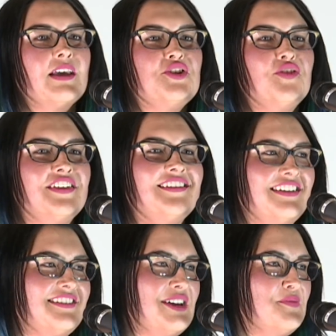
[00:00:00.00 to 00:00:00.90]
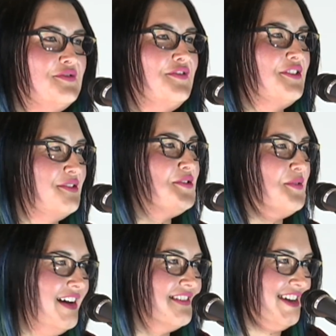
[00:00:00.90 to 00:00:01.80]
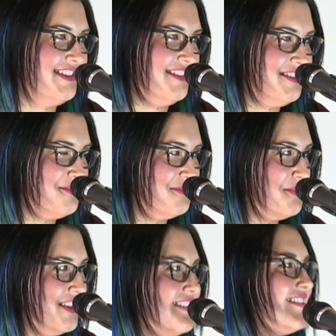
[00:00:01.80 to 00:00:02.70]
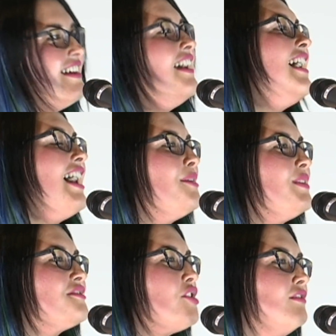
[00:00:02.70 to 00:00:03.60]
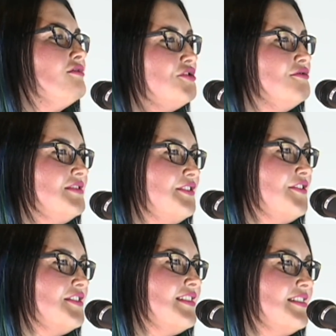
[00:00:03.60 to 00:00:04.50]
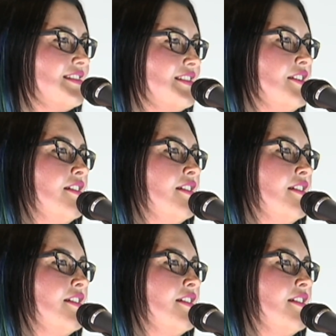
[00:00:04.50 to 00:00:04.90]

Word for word: An obvious example for those who aren't identical twins um, is cultural differences.